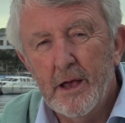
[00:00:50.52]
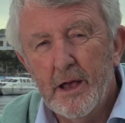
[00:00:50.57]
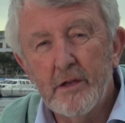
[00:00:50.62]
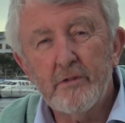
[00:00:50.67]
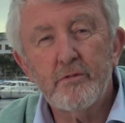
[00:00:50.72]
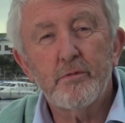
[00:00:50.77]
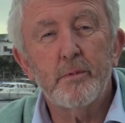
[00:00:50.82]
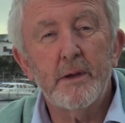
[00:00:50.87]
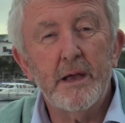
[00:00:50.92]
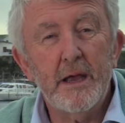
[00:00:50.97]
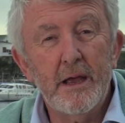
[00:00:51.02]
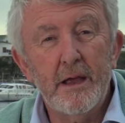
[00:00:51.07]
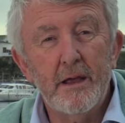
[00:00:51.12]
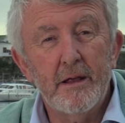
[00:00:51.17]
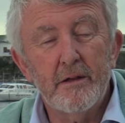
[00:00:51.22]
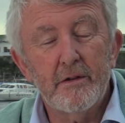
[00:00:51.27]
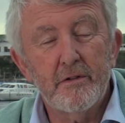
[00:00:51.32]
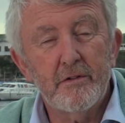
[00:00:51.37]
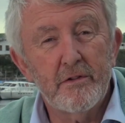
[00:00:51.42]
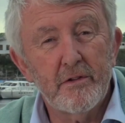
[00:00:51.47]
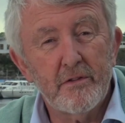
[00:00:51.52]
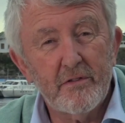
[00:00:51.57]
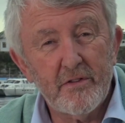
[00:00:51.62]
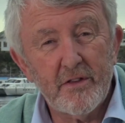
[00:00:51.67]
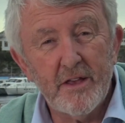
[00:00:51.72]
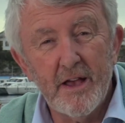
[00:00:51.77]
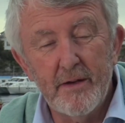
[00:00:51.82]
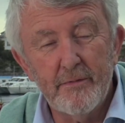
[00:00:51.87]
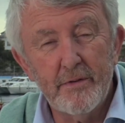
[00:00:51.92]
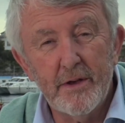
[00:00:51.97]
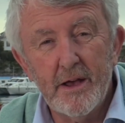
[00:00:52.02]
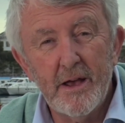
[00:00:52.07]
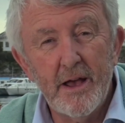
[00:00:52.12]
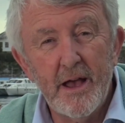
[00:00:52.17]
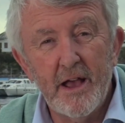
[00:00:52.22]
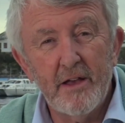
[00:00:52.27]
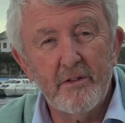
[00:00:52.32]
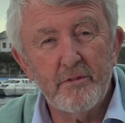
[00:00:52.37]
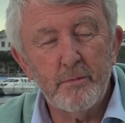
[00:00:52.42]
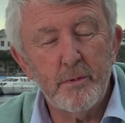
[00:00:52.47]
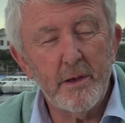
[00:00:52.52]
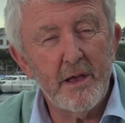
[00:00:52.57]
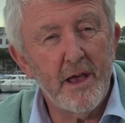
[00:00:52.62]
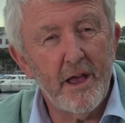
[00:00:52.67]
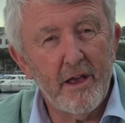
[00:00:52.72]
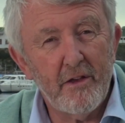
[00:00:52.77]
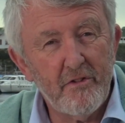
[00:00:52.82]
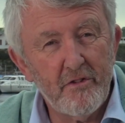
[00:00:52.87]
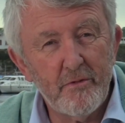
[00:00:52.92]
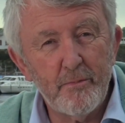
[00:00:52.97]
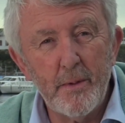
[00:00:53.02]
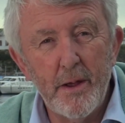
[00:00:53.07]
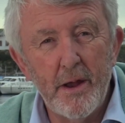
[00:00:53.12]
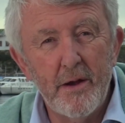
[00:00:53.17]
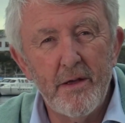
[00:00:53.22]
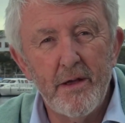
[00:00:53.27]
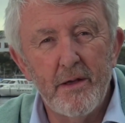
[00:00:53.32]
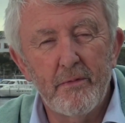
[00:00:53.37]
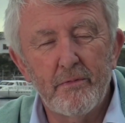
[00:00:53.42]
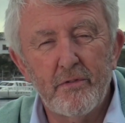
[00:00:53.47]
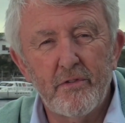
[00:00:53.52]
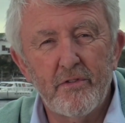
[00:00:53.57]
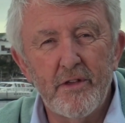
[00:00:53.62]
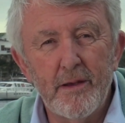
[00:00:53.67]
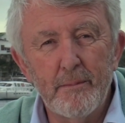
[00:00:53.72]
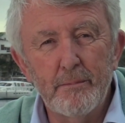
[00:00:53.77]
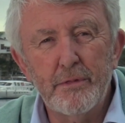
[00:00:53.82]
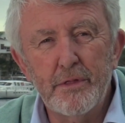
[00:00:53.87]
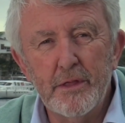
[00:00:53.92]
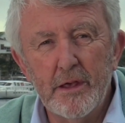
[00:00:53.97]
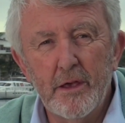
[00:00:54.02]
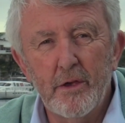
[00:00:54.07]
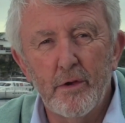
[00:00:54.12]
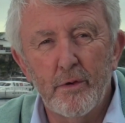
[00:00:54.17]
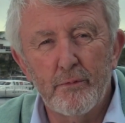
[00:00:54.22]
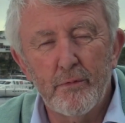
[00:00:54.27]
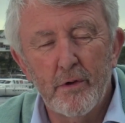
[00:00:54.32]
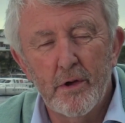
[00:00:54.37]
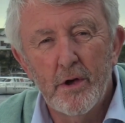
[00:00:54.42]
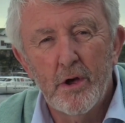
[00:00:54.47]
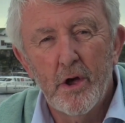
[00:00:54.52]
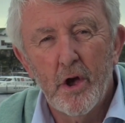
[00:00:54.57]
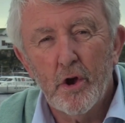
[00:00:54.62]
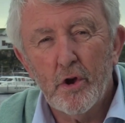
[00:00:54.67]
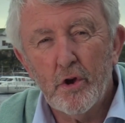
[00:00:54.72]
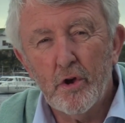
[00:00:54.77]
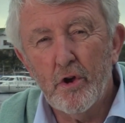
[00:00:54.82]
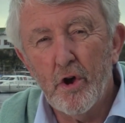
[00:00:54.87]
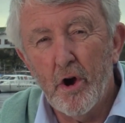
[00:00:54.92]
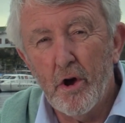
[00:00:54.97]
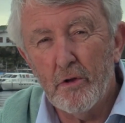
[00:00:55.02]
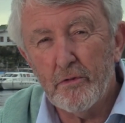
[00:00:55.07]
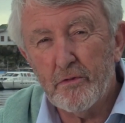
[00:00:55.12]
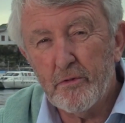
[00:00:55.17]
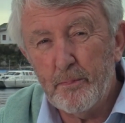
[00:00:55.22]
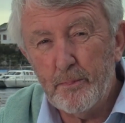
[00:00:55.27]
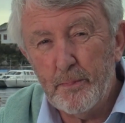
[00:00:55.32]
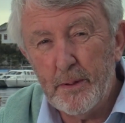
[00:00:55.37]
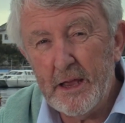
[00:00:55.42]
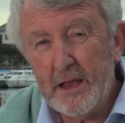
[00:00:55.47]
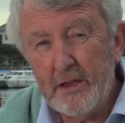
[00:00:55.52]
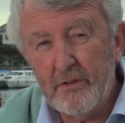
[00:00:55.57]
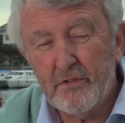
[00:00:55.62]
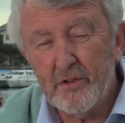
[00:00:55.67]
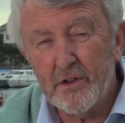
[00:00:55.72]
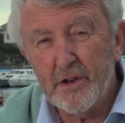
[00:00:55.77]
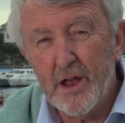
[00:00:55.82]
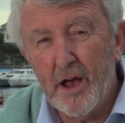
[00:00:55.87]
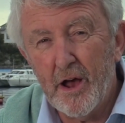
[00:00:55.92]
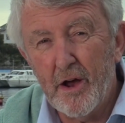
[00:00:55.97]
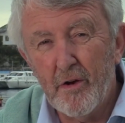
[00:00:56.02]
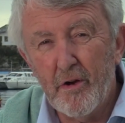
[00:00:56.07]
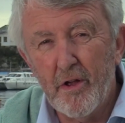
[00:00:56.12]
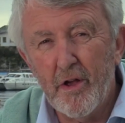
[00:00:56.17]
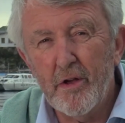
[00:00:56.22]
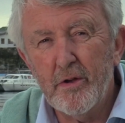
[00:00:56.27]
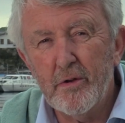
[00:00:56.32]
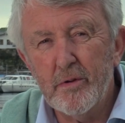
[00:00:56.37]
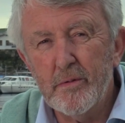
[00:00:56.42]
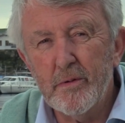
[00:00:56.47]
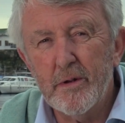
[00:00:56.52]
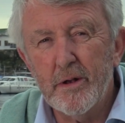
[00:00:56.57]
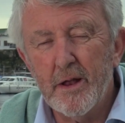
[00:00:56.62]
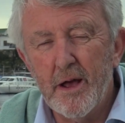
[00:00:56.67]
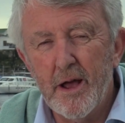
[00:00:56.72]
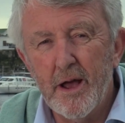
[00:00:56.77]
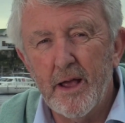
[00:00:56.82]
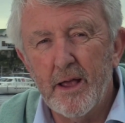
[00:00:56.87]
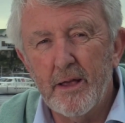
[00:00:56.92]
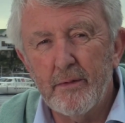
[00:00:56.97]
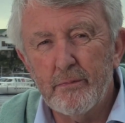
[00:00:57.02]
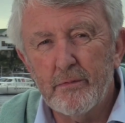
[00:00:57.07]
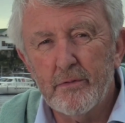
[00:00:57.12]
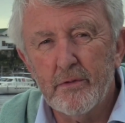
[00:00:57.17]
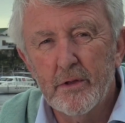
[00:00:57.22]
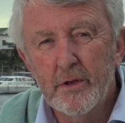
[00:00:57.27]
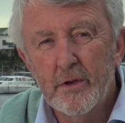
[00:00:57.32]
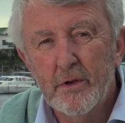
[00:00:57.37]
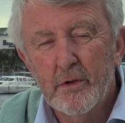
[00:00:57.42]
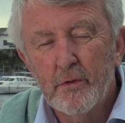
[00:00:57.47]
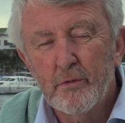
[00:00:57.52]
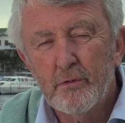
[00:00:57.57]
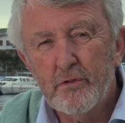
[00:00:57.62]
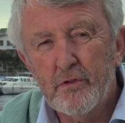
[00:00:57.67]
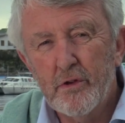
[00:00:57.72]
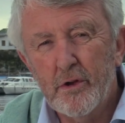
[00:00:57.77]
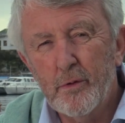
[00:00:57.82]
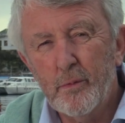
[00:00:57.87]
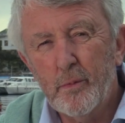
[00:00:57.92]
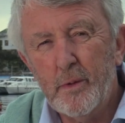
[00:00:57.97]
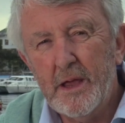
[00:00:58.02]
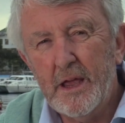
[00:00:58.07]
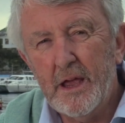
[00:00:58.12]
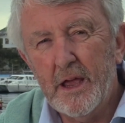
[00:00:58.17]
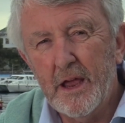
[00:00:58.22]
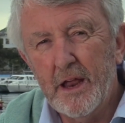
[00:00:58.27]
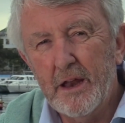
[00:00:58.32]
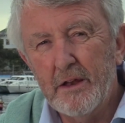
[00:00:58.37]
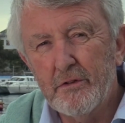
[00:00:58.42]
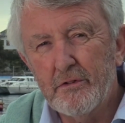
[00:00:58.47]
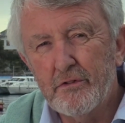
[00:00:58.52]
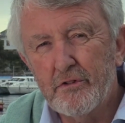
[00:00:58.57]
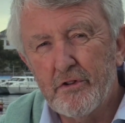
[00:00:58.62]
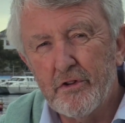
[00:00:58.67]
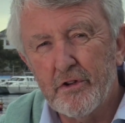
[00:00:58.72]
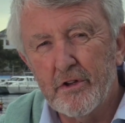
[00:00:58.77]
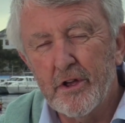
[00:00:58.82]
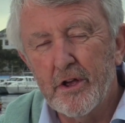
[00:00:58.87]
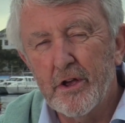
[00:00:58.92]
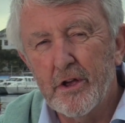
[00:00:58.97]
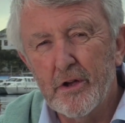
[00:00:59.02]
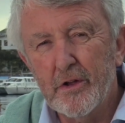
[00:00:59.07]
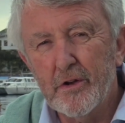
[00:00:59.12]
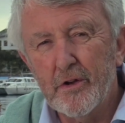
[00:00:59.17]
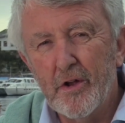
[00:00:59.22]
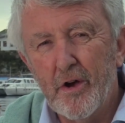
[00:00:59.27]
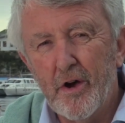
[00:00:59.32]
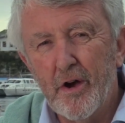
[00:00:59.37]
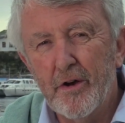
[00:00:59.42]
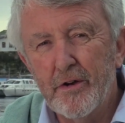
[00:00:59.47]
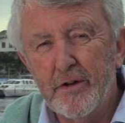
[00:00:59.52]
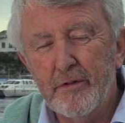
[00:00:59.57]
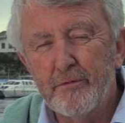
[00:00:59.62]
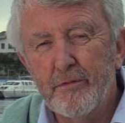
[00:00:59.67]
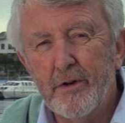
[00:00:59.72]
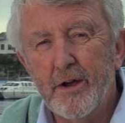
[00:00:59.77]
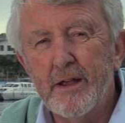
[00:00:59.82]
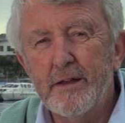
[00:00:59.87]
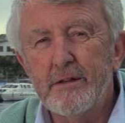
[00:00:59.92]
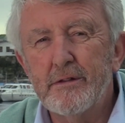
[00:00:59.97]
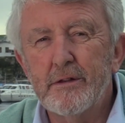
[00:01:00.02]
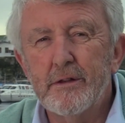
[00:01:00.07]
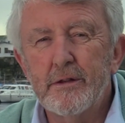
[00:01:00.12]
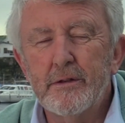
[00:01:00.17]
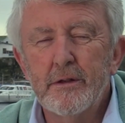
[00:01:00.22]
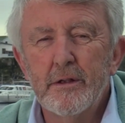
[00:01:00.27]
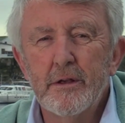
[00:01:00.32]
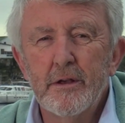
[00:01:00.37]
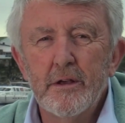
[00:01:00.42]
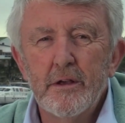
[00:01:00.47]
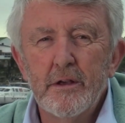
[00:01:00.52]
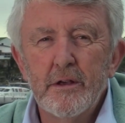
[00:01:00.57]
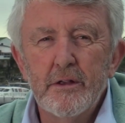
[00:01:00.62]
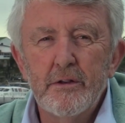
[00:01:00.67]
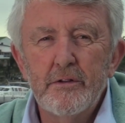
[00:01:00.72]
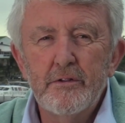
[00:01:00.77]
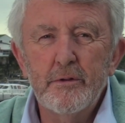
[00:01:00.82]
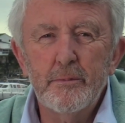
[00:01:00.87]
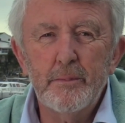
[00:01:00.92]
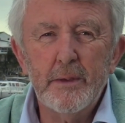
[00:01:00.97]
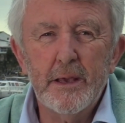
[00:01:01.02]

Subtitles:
As we discover, as we experience something of God's peace in our own lives, so we in turn are invited to